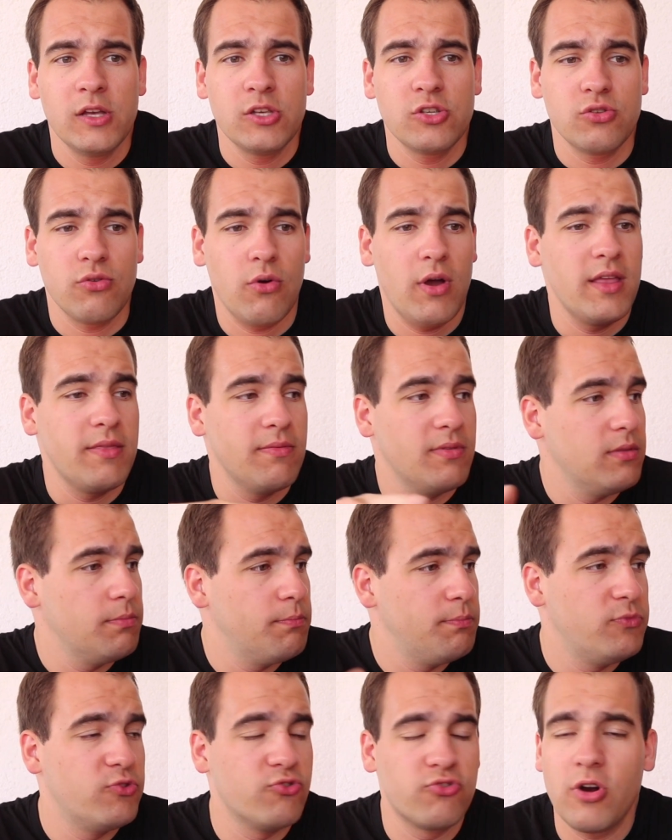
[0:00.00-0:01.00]
So I
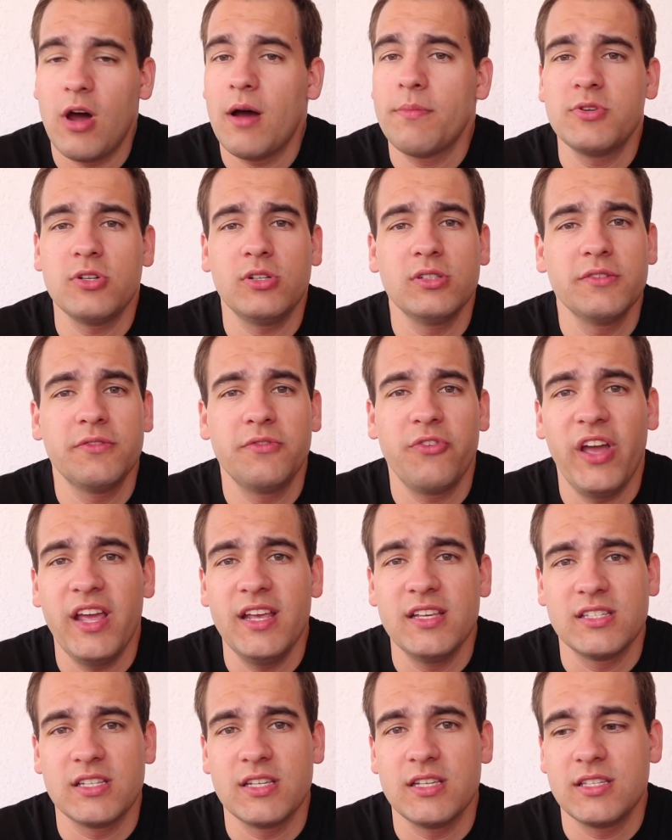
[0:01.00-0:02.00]
dropped all the
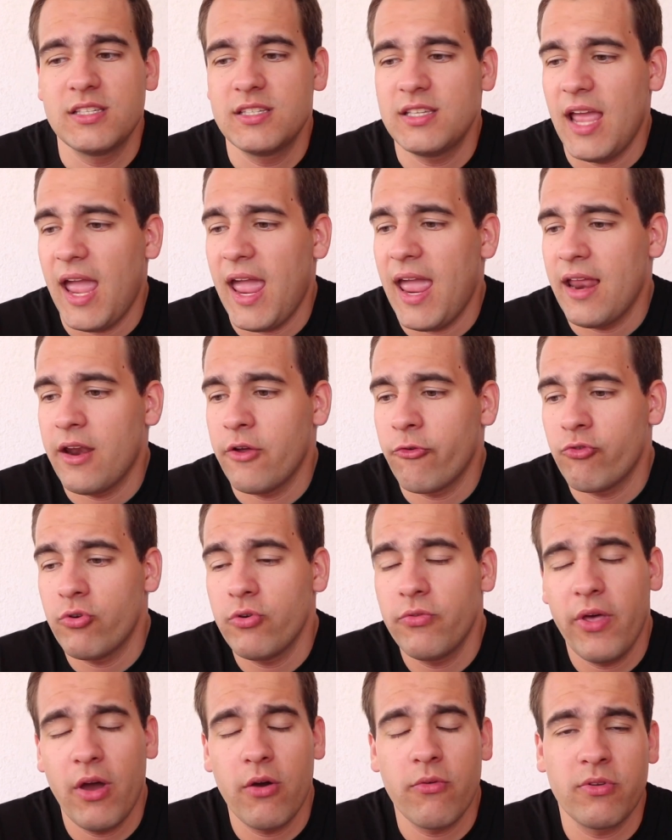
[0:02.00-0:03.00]
phases, and I
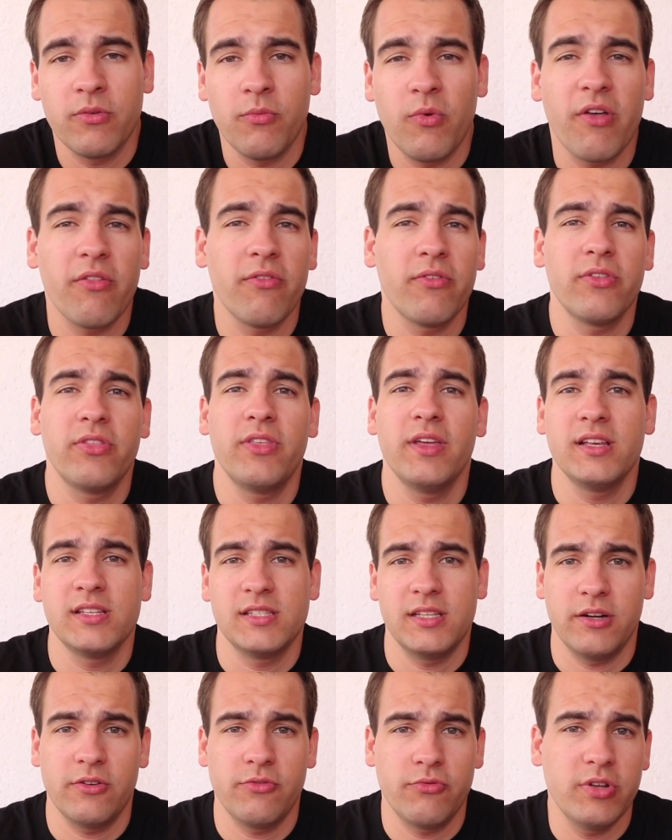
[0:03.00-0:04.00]
wrote down one of the
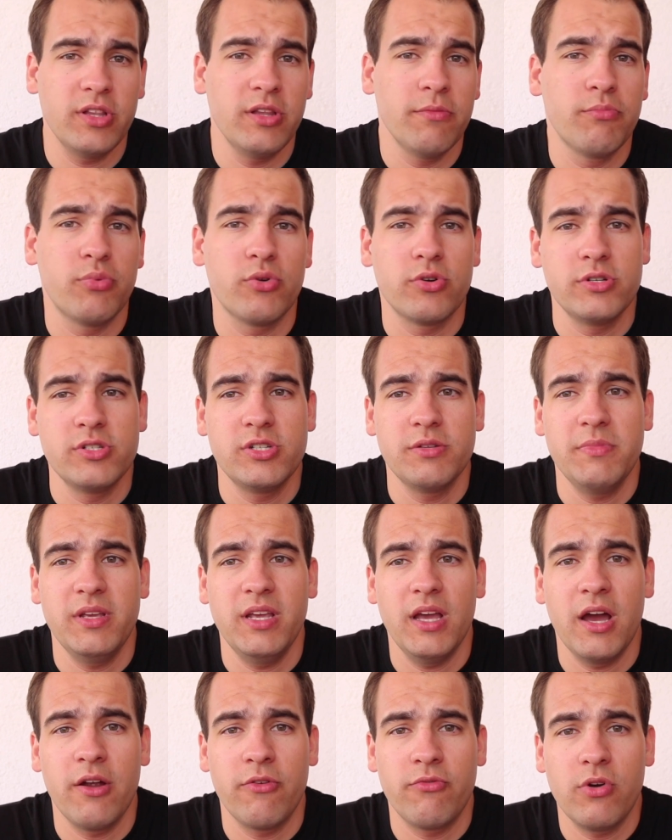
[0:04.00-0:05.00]
things that are really important to
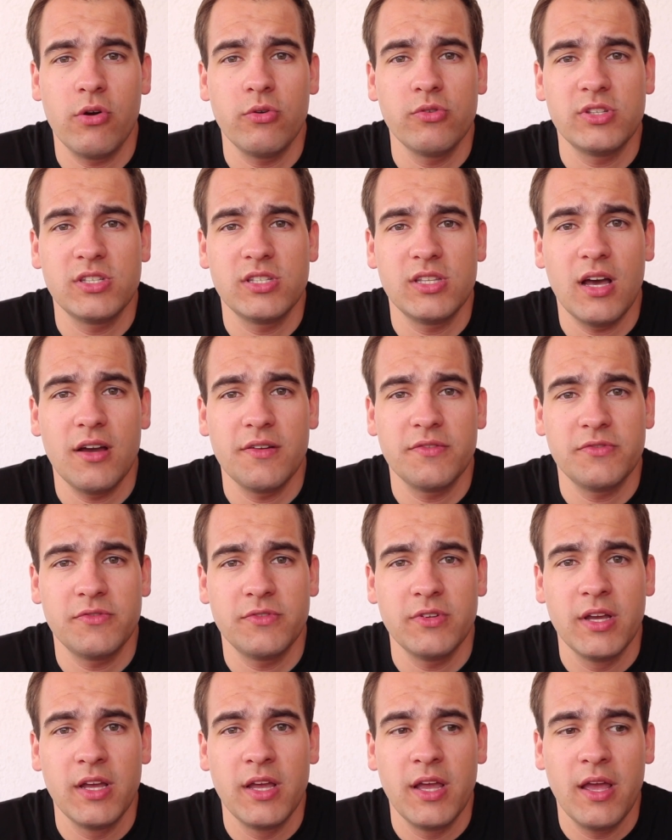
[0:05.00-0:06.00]
me. I wrote
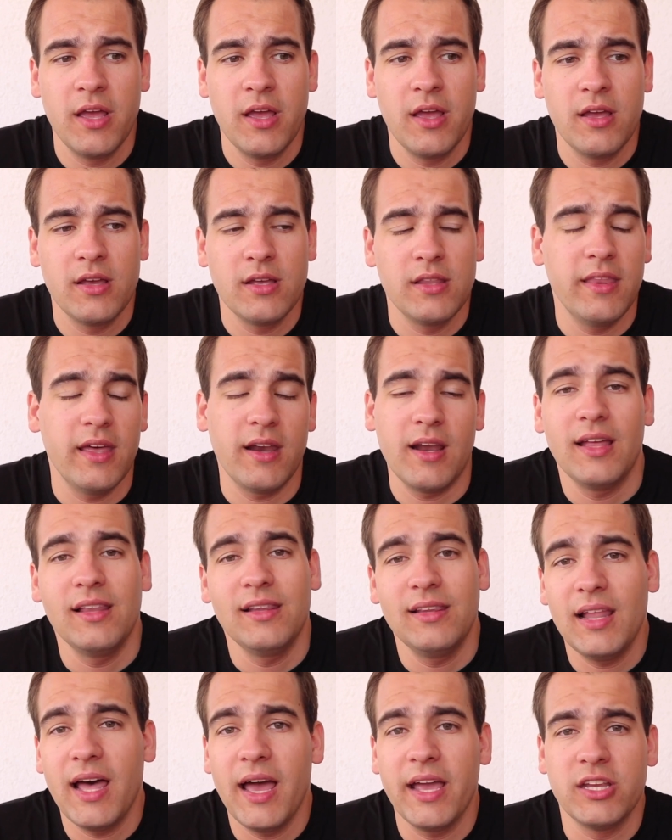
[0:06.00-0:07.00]
stuff that I
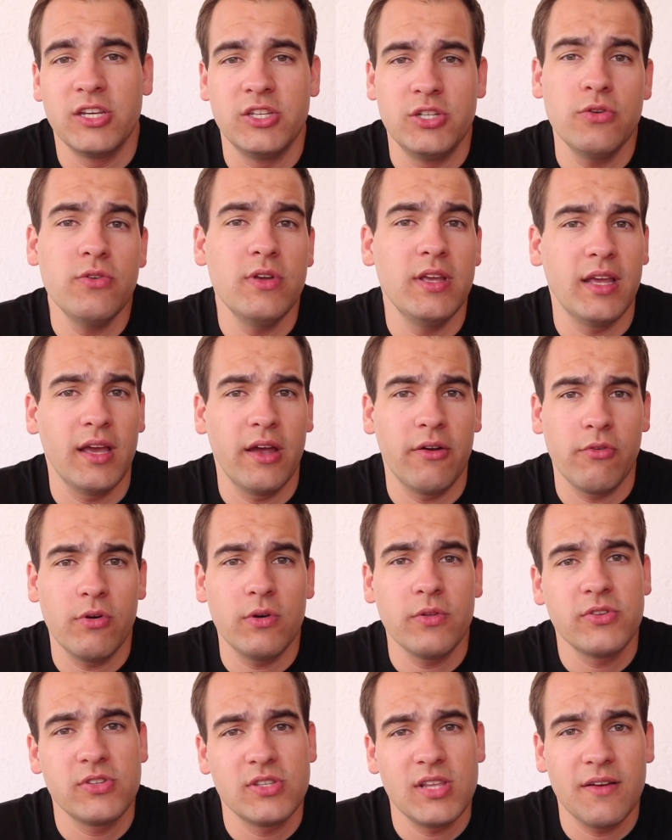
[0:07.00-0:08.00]
like doing. I
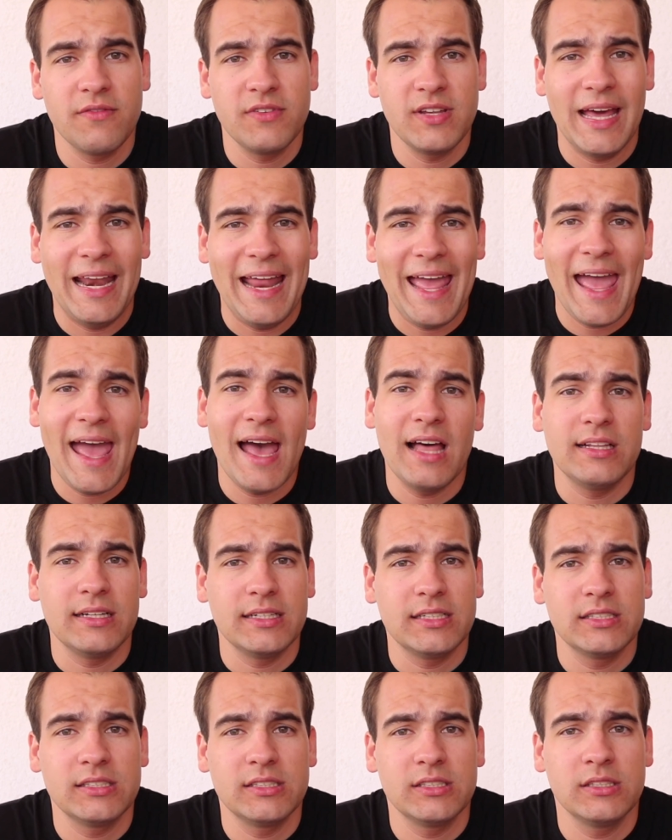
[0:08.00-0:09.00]
wrote stuff that
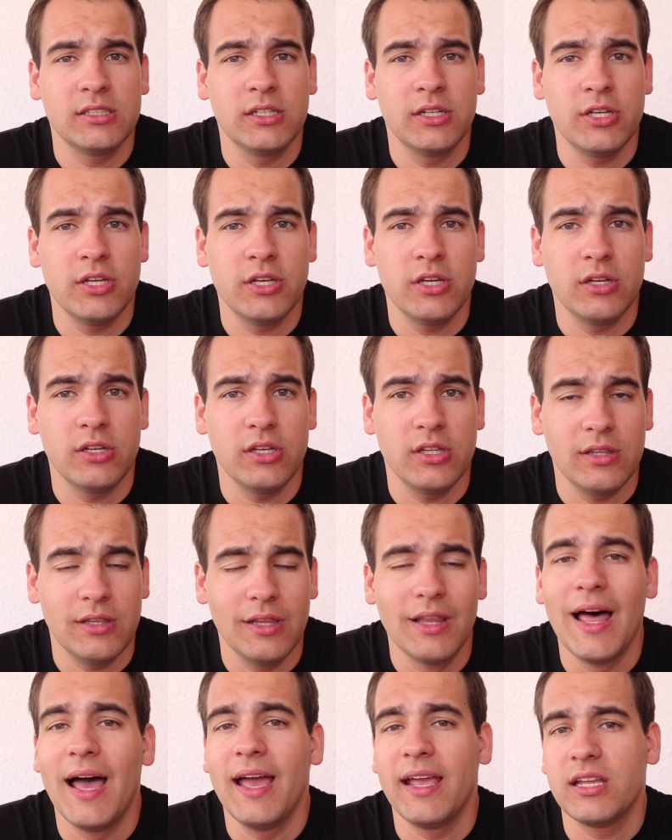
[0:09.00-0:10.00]
Alex
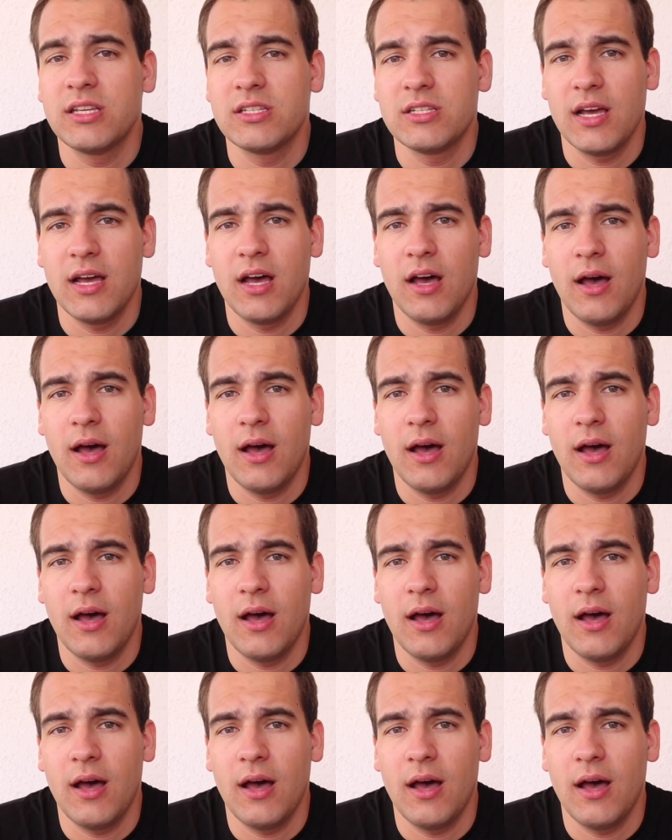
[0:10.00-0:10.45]
liked.